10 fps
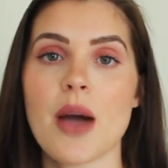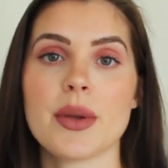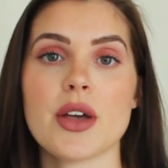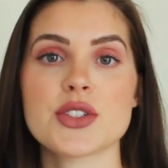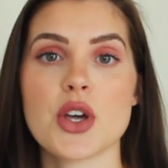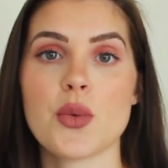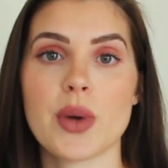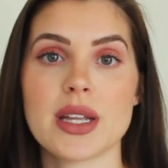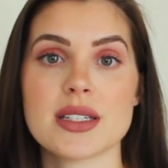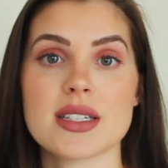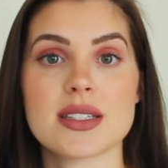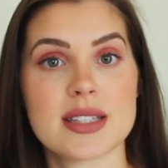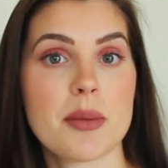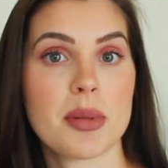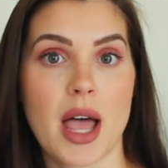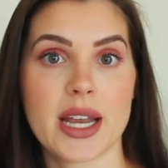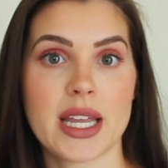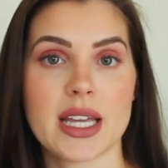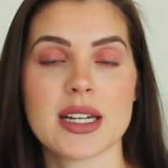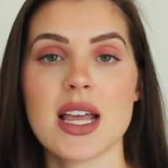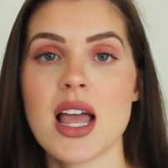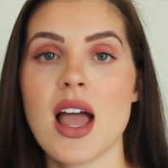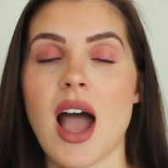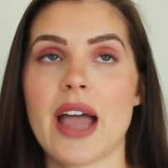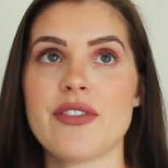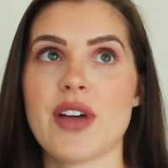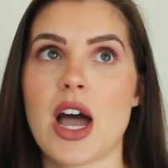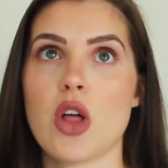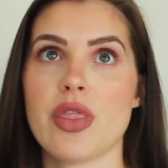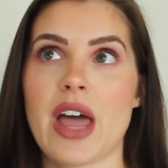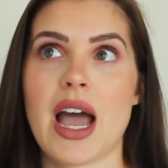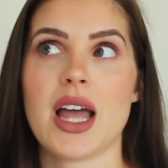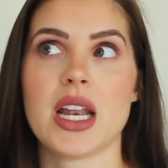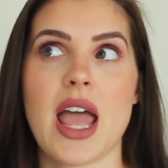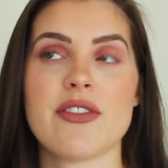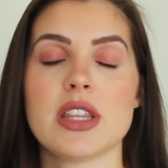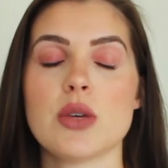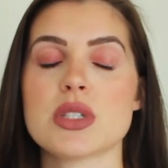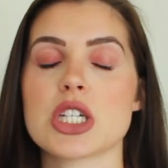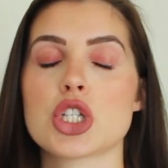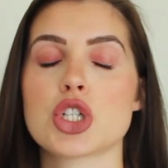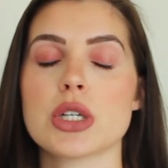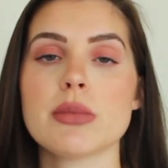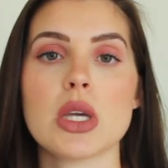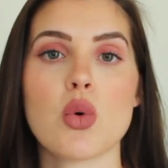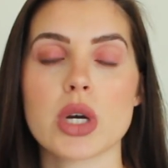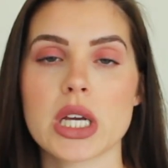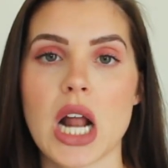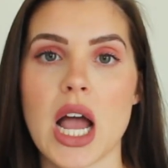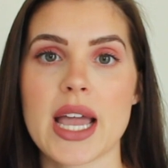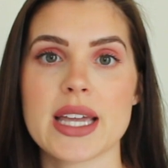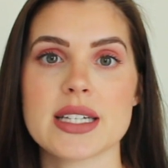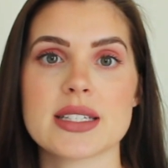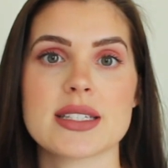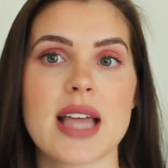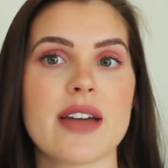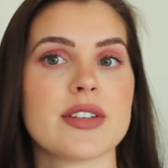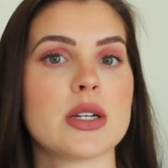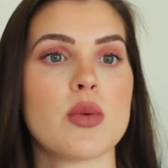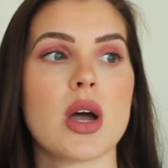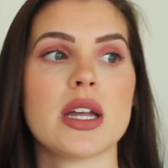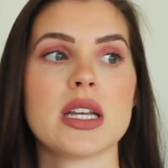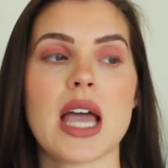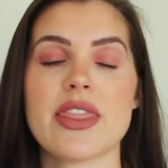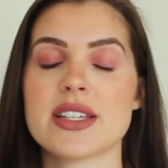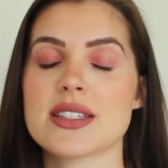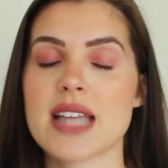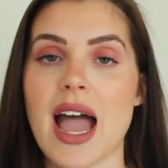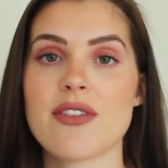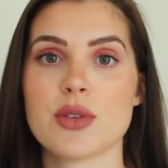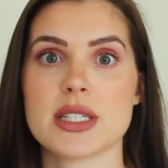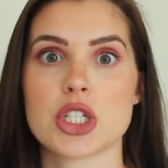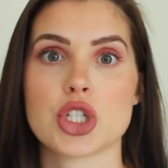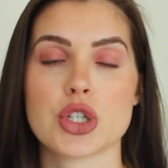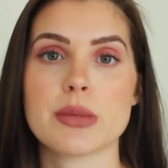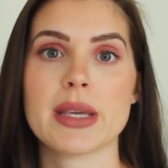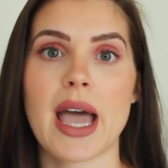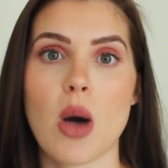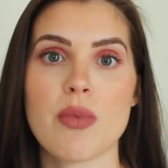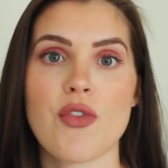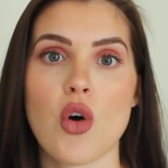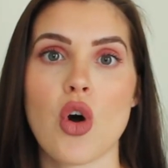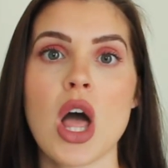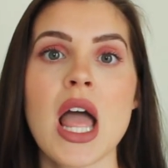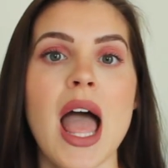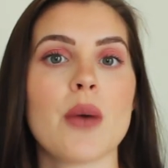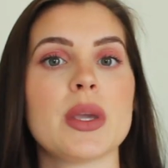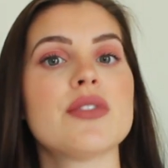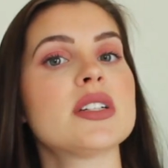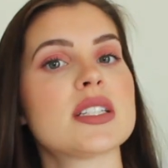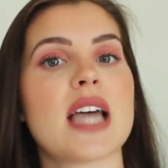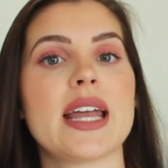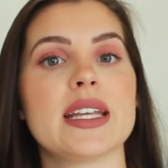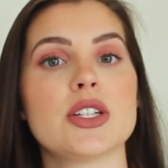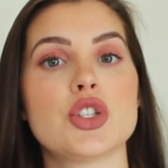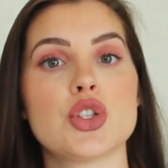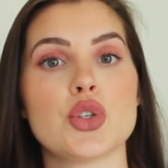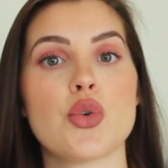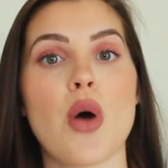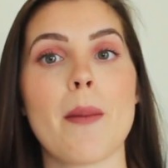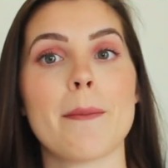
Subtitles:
And we also went zip lining. I found that everything was extremely organized, everyone at the staff was extremely helpful, and we even decided to